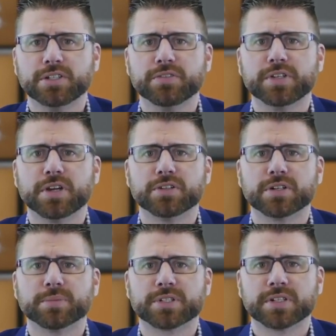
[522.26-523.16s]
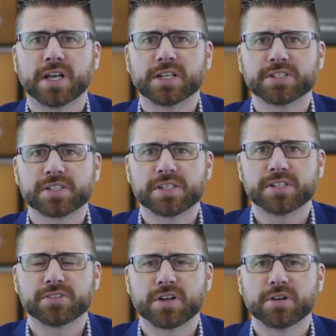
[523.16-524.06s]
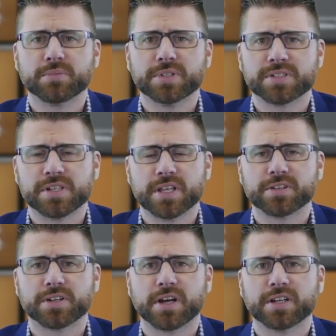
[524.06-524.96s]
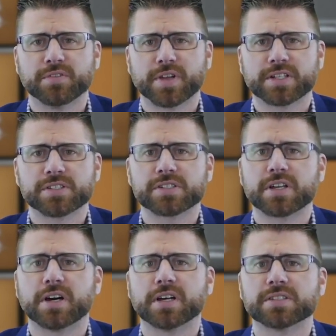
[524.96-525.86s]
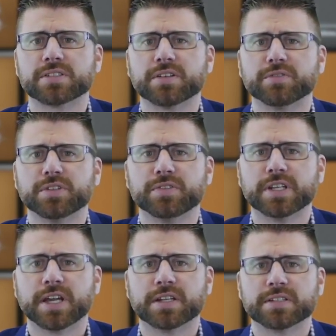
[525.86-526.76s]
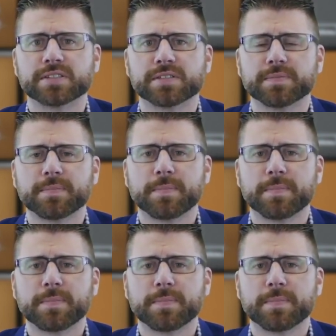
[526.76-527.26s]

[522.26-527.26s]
Uveodermatologic syndrome is another non-infectious cause of uveitis.